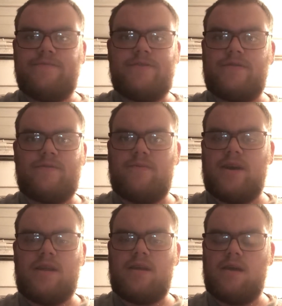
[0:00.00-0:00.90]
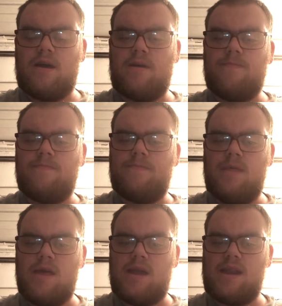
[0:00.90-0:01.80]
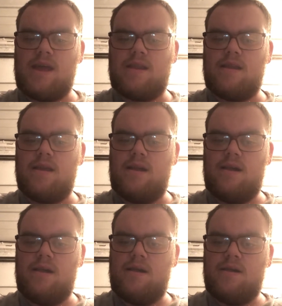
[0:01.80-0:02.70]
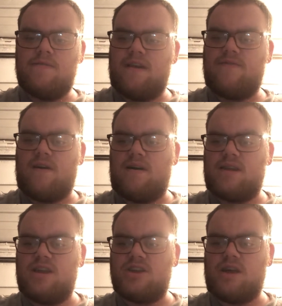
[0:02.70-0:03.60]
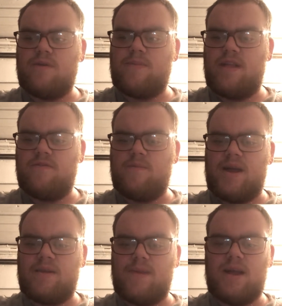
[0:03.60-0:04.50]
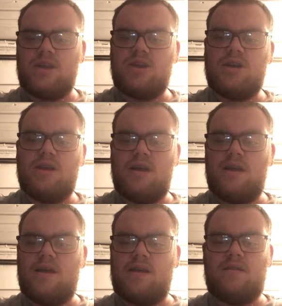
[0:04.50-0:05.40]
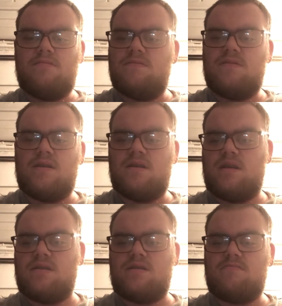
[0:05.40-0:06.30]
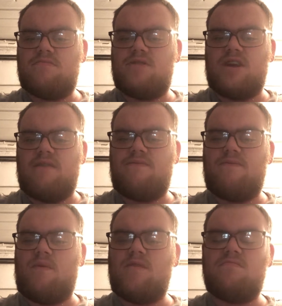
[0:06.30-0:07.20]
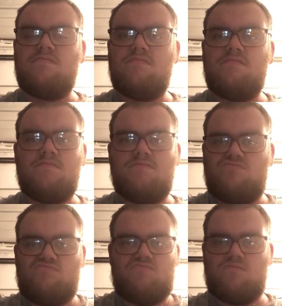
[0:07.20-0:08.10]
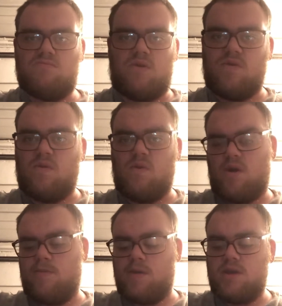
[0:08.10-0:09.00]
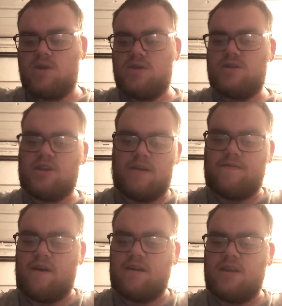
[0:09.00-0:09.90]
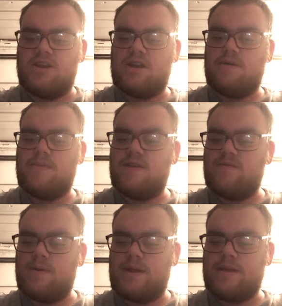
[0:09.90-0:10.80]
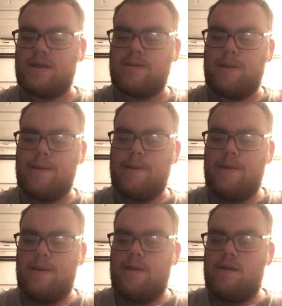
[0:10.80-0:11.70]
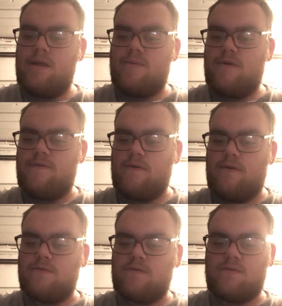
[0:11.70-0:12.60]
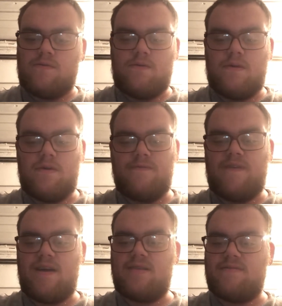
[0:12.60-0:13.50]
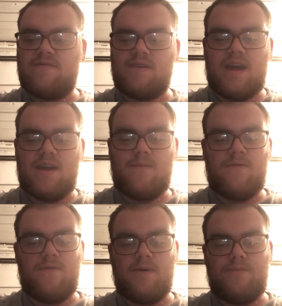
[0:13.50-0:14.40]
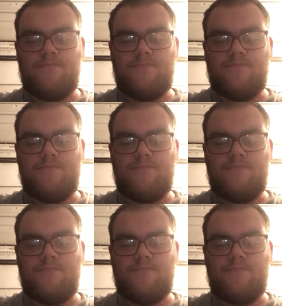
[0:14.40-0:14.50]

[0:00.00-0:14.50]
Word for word: Just weird. And then Jeff Hardy and Shelton Benjamin had a match. And Jeff won. It was an alright match. It's Jeff Hardy and Shelton Benjamin, isn't it? They're both old school vets of the game, if you